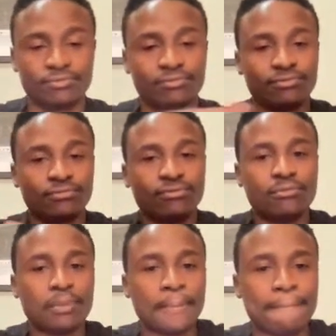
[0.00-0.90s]

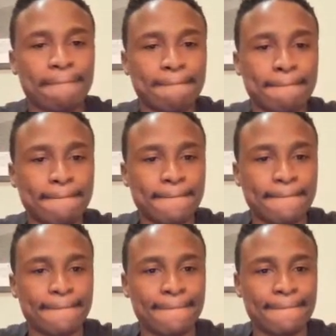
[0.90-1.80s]

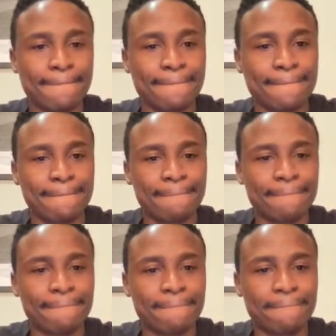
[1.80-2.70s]

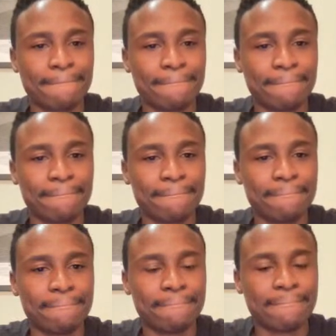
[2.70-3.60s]

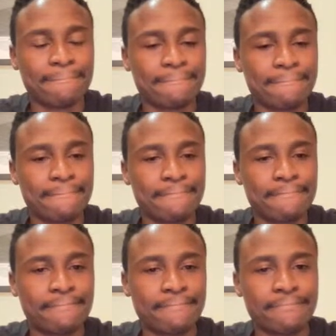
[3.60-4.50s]

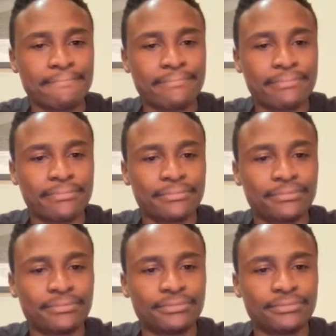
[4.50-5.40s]
[no speech]